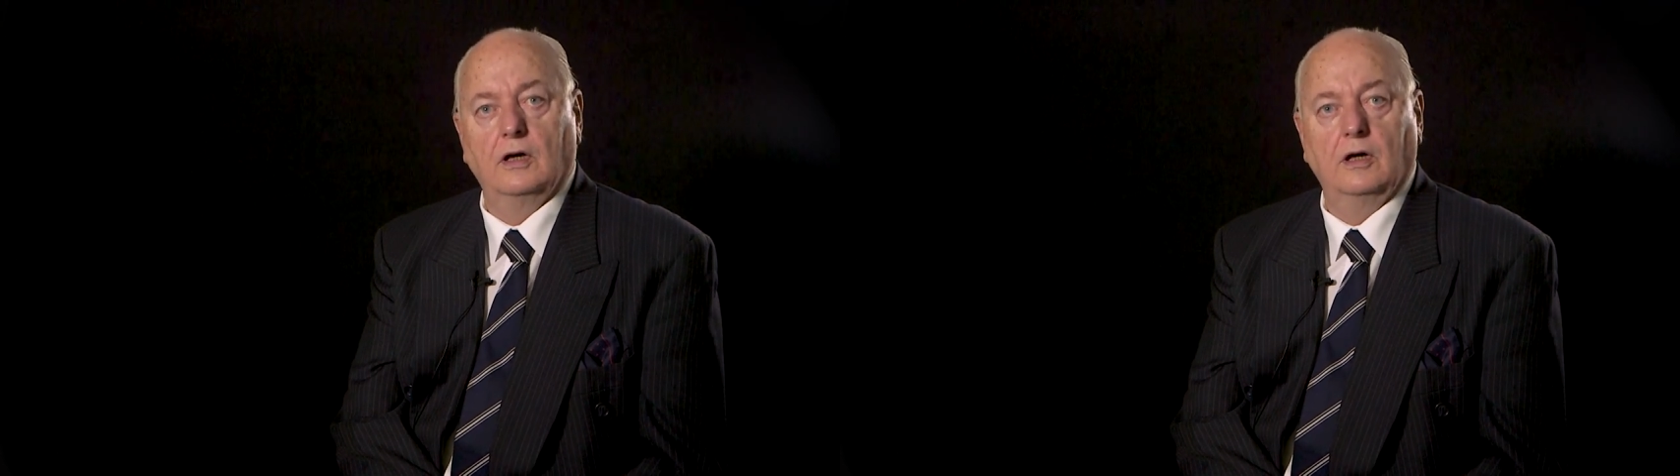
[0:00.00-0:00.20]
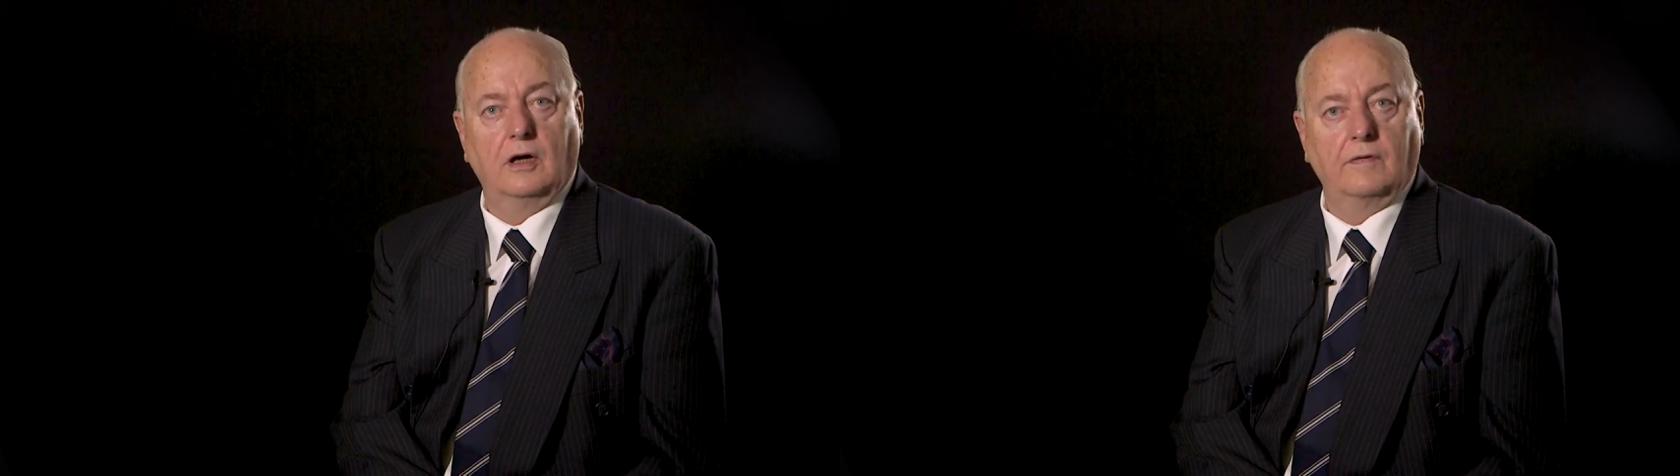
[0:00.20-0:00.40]

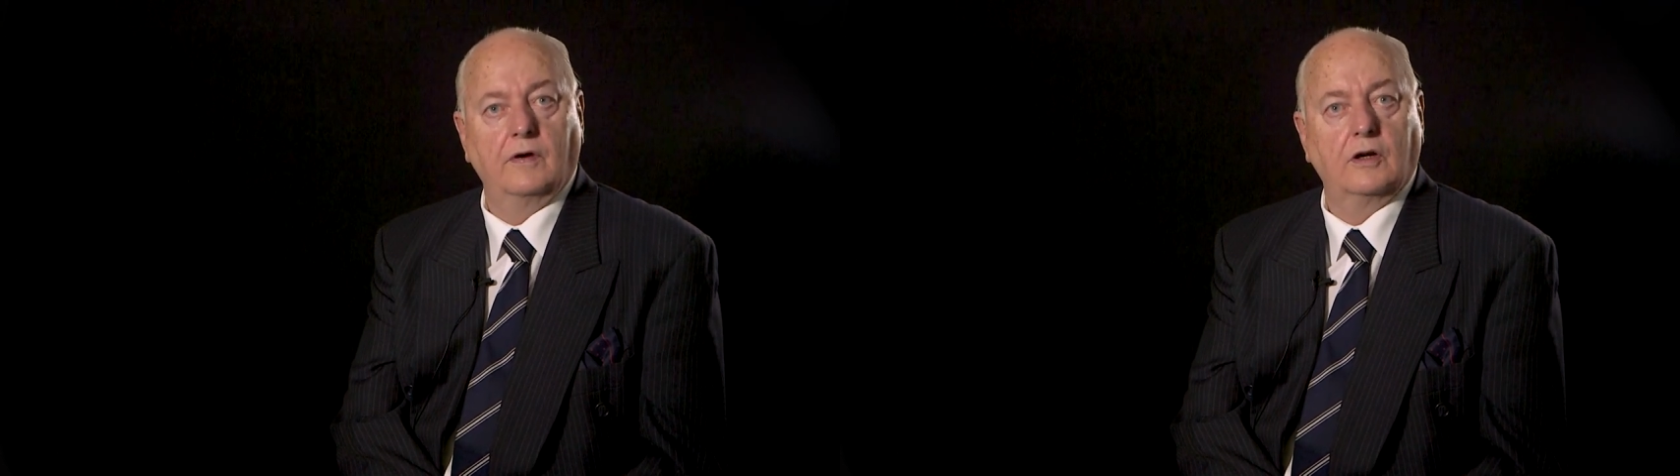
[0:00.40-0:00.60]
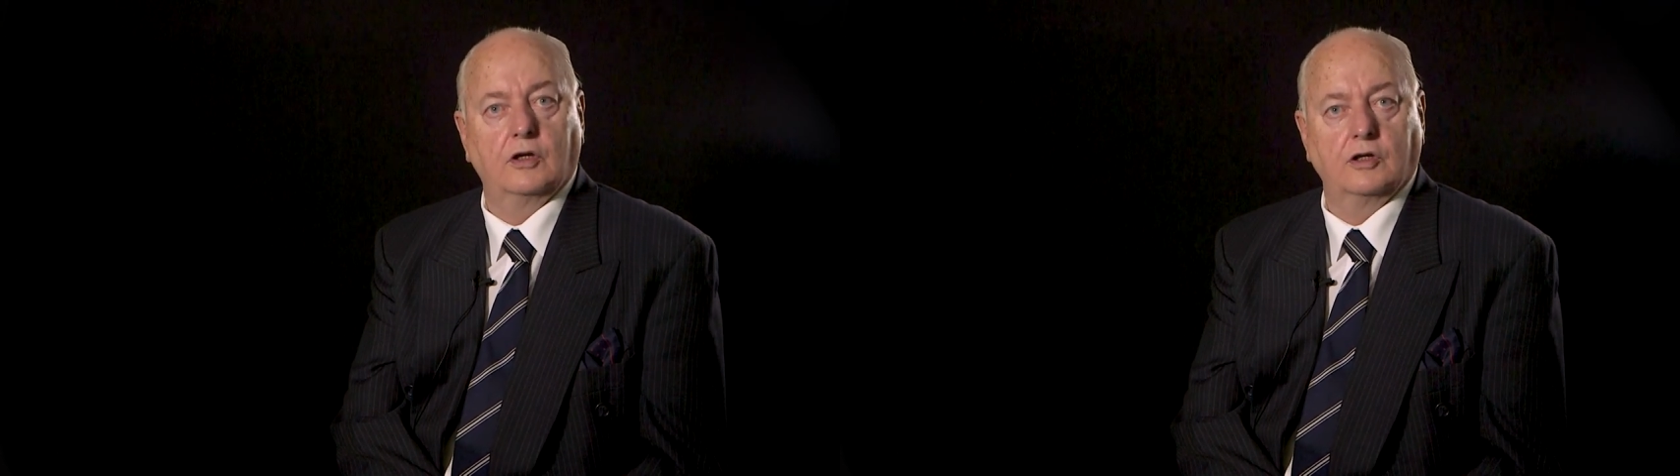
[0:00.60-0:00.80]
of
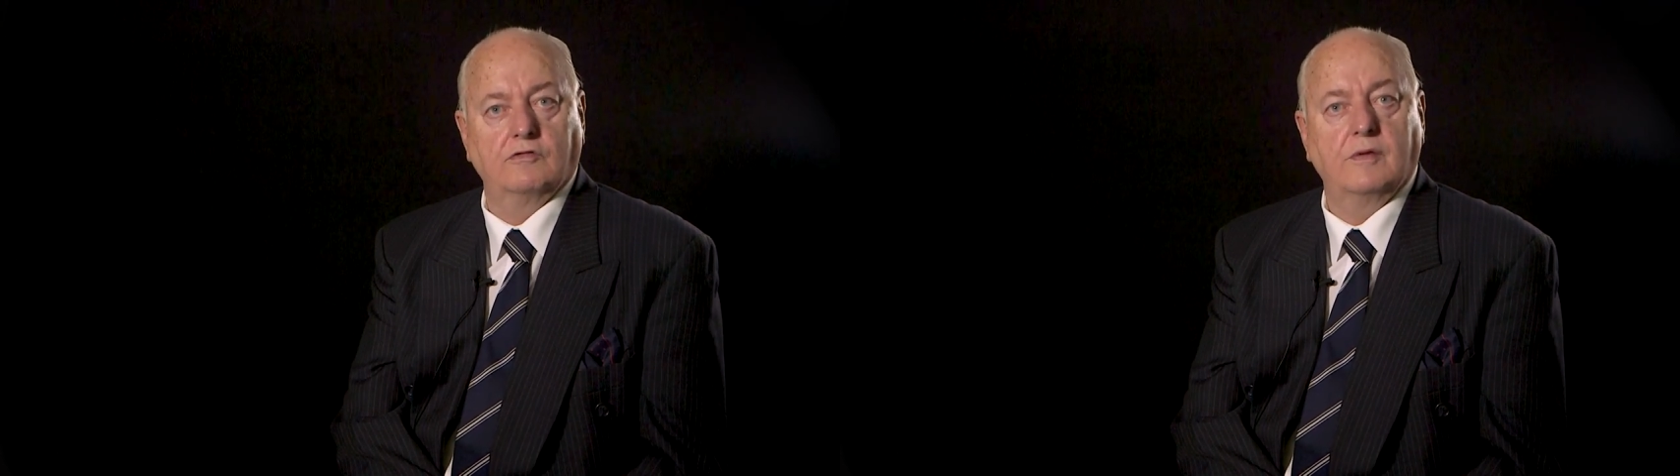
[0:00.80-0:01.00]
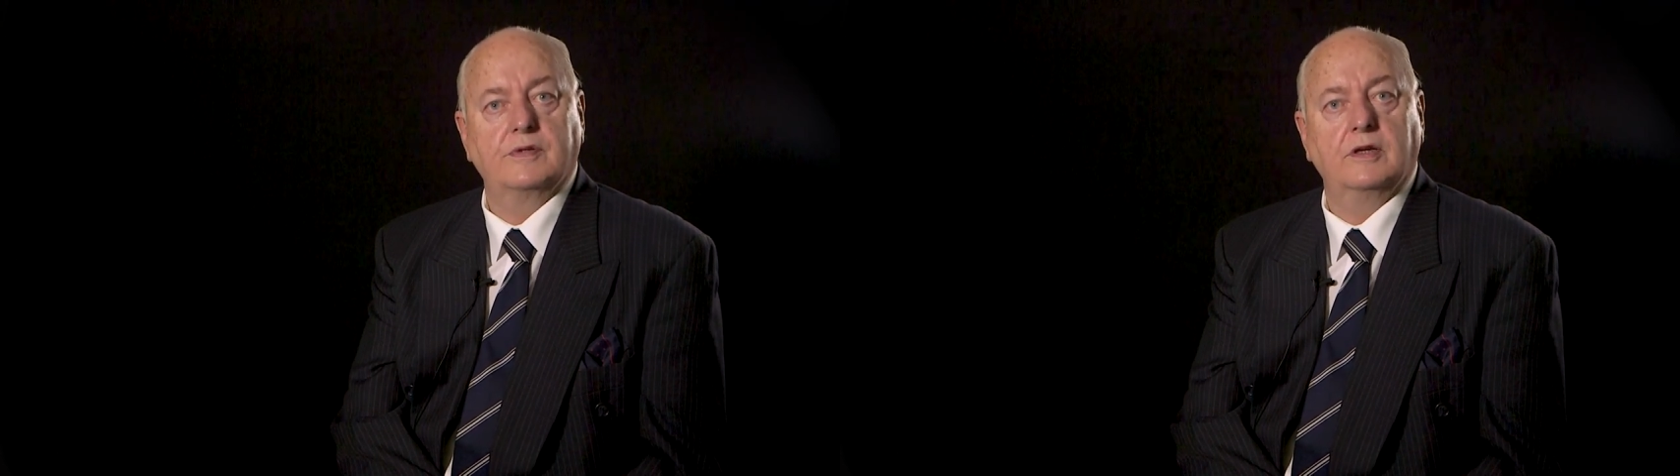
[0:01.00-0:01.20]

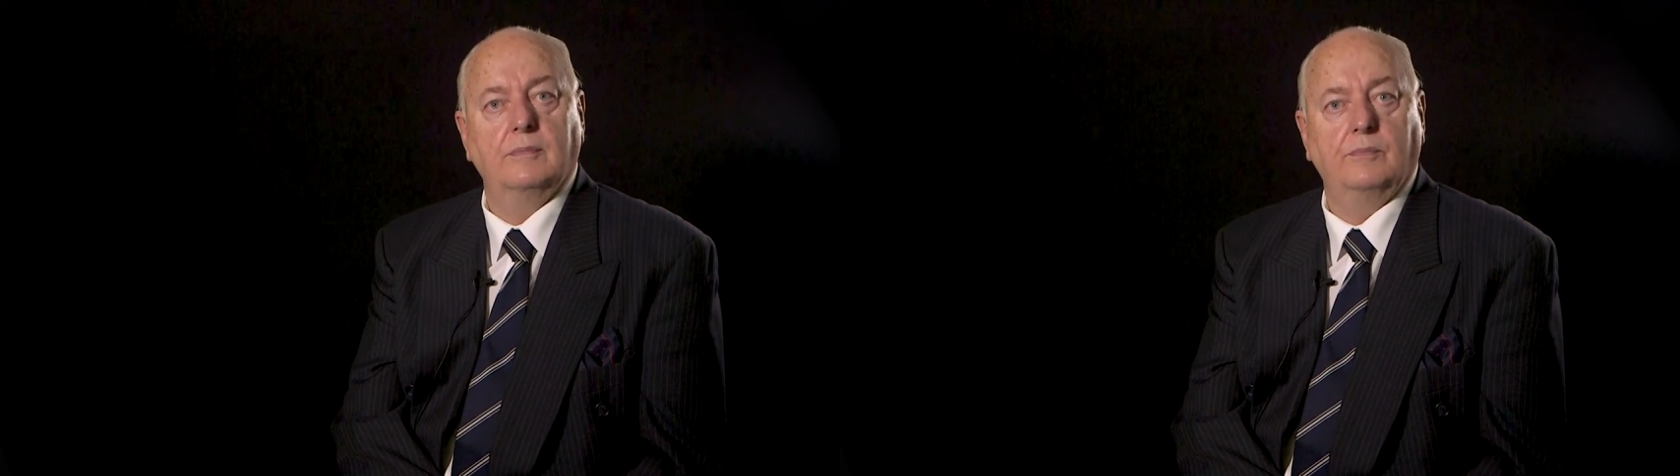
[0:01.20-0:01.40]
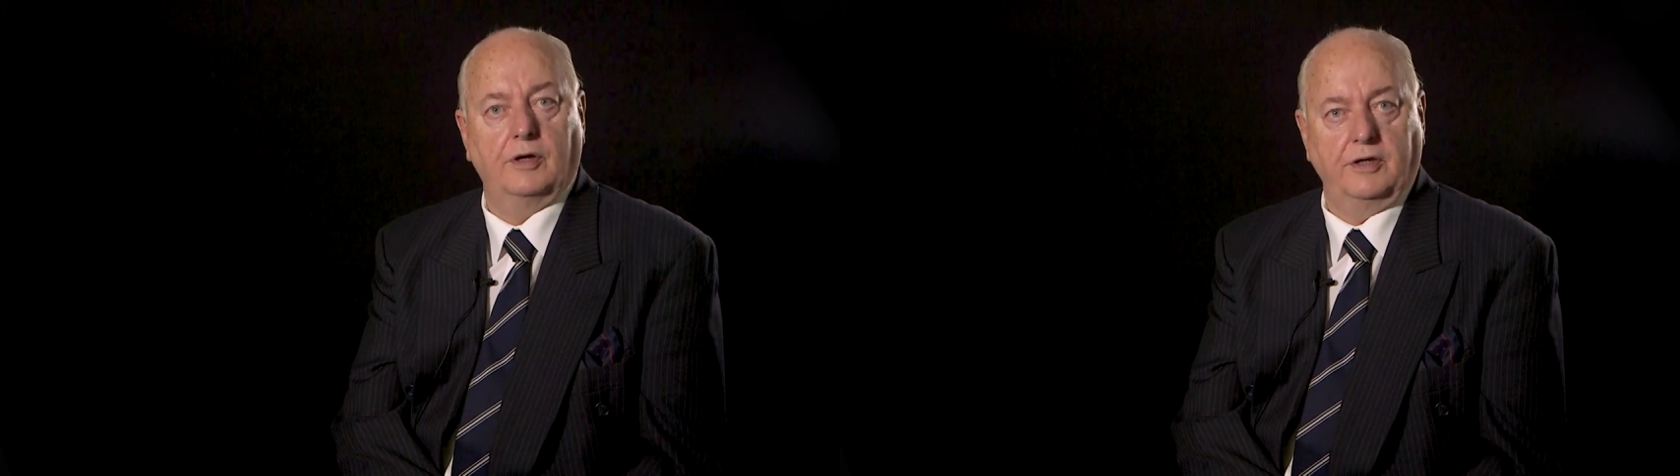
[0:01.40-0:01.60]
Corrupt
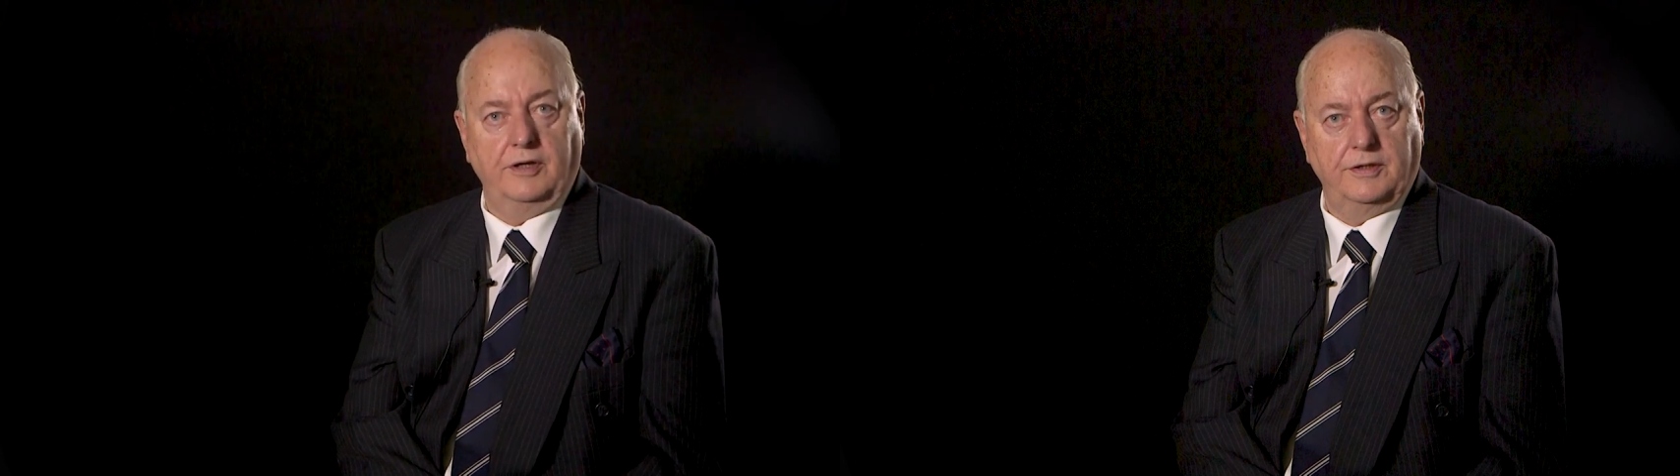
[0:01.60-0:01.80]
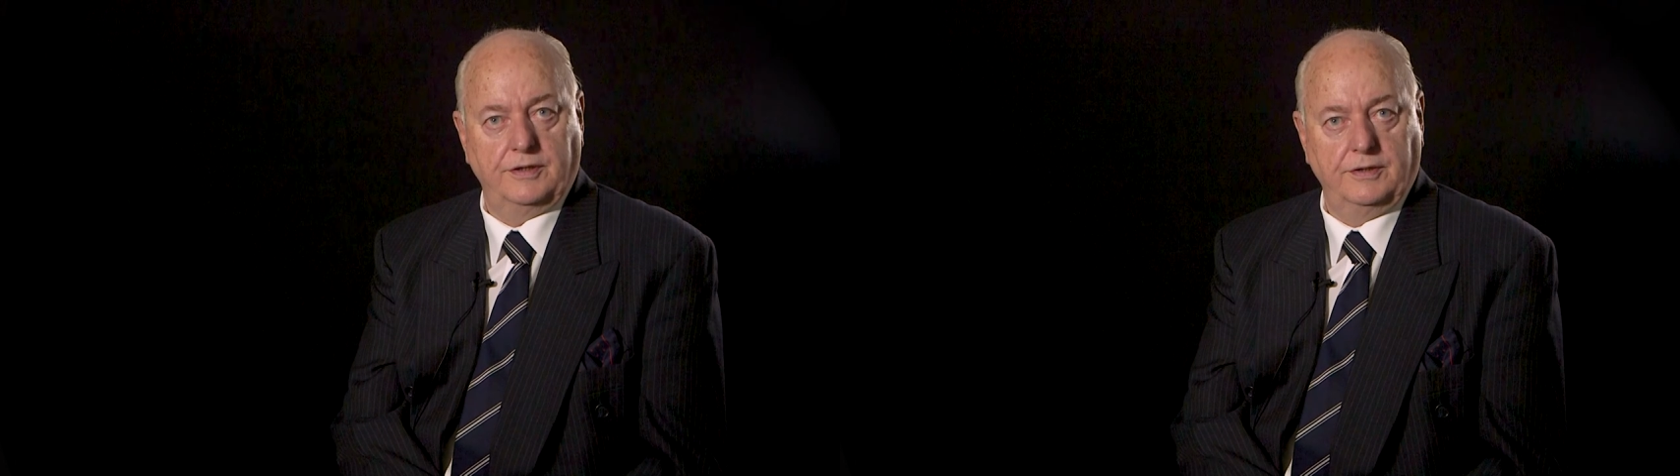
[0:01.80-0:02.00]

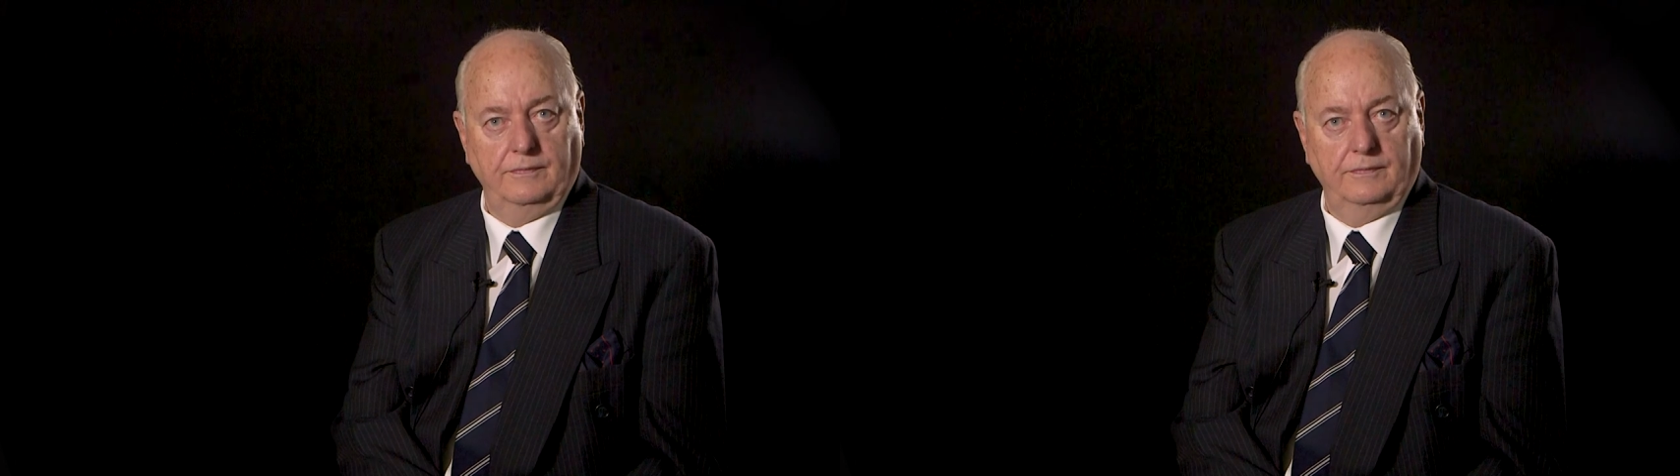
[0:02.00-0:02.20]
Bodies.